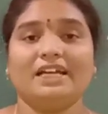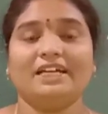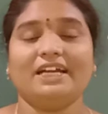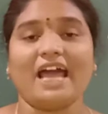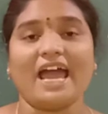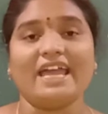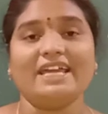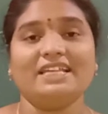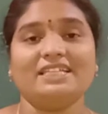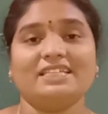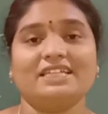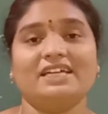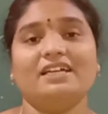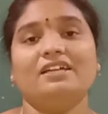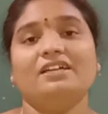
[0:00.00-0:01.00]

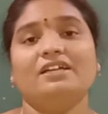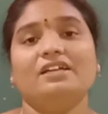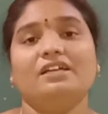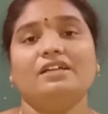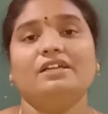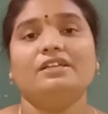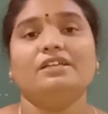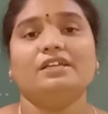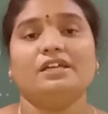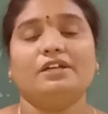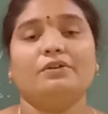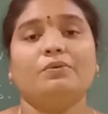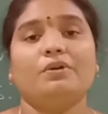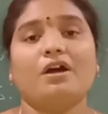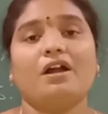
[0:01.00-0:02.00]
dies,
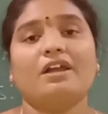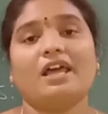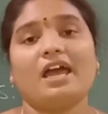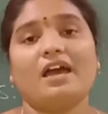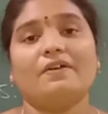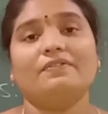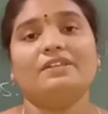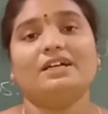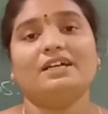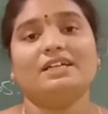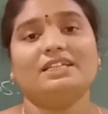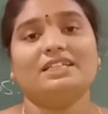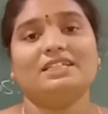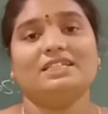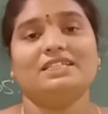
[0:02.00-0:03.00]
he do not have the
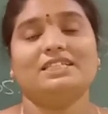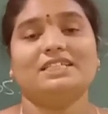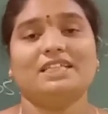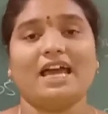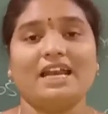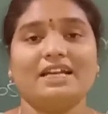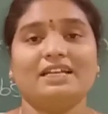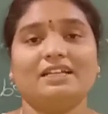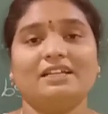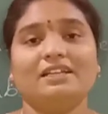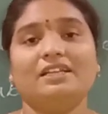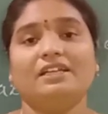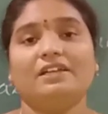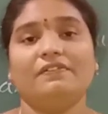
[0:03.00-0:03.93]
son.